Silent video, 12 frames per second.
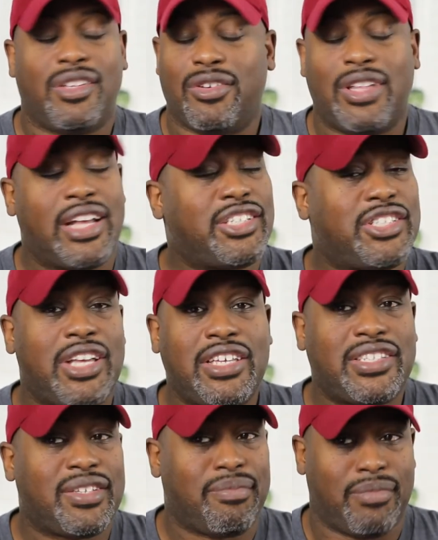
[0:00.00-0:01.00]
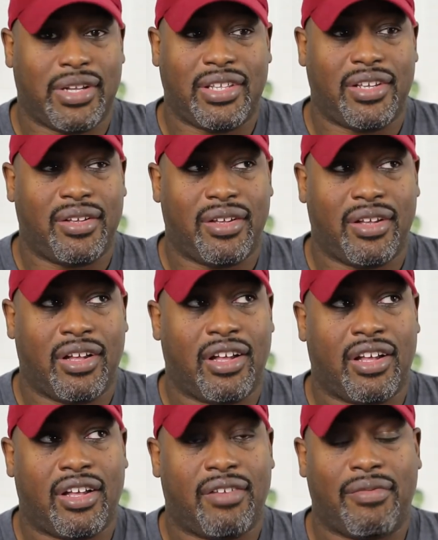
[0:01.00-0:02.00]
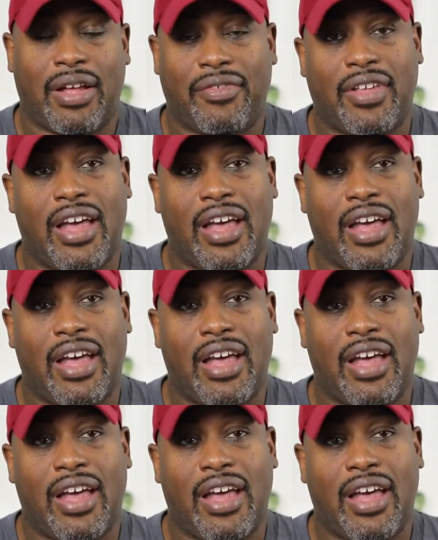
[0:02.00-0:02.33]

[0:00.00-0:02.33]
You're not chasing money. I've